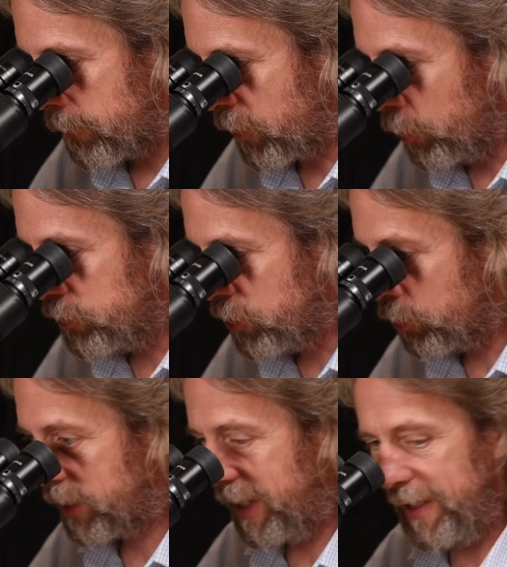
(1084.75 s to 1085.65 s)
those are
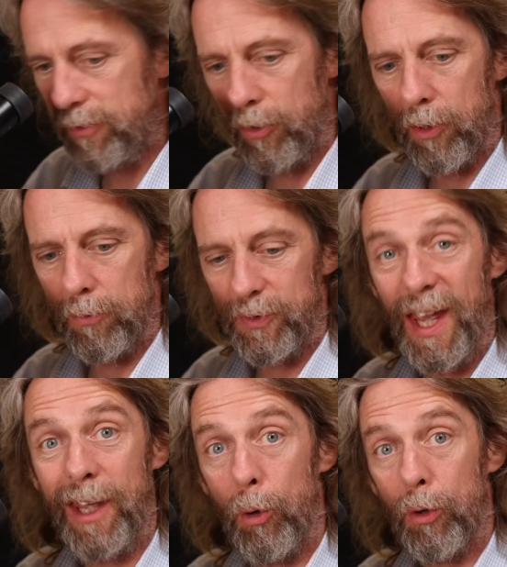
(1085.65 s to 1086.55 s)
your key terms.
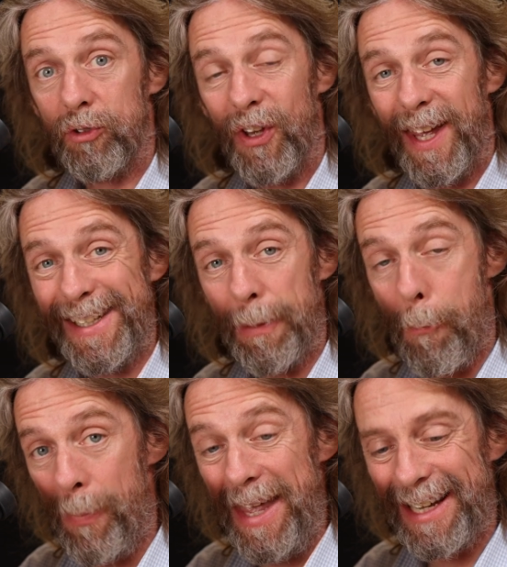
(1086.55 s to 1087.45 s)
The aorta is a
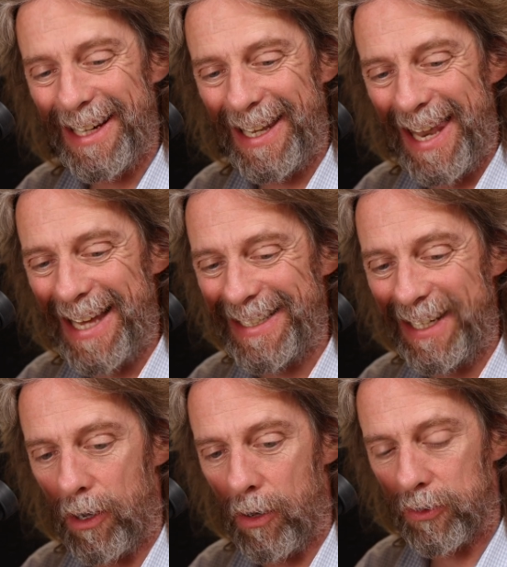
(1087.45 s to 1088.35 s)
big
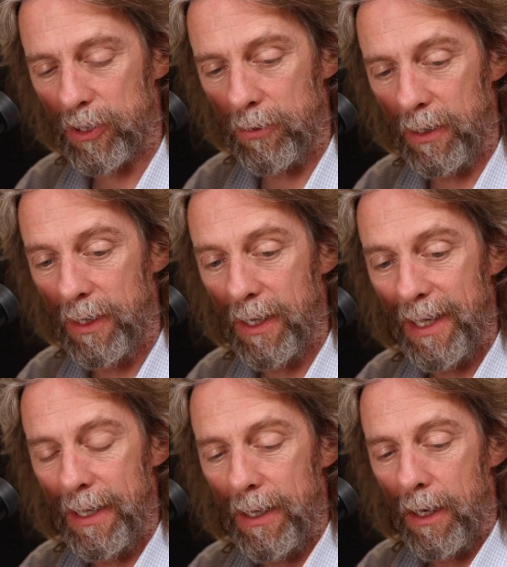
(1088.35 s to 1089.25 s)
elastic artery.
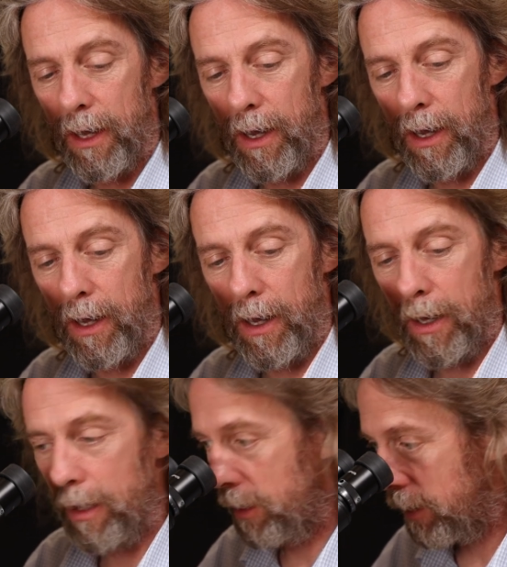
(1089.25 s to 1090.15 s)

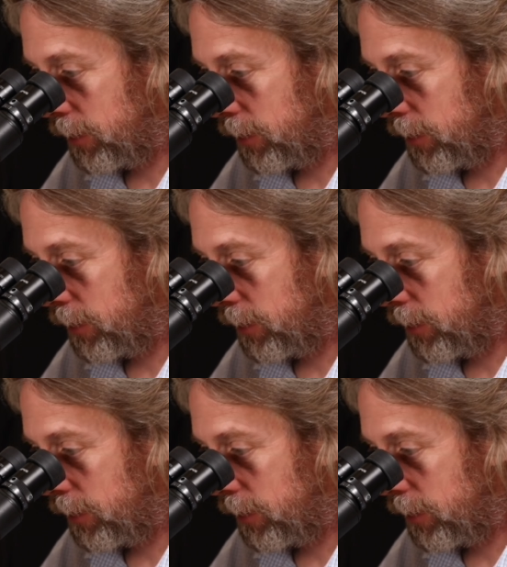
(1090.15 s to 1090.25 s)
Uh,